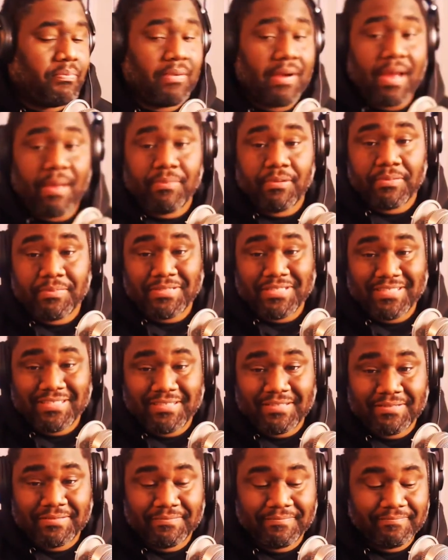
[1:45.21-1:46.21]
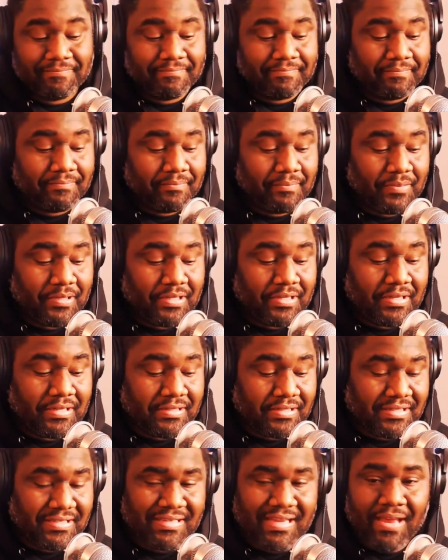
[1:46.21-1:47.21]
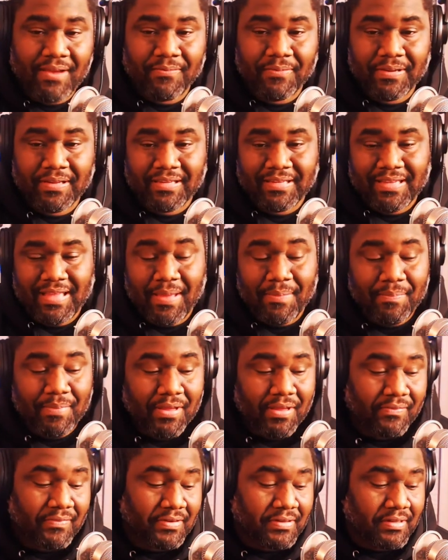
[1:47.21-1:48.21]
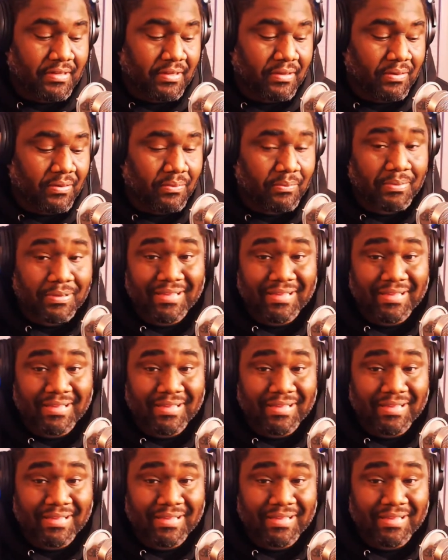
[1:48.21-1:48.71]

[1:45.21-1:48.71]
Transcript: problems, because it's not really that big of a deal.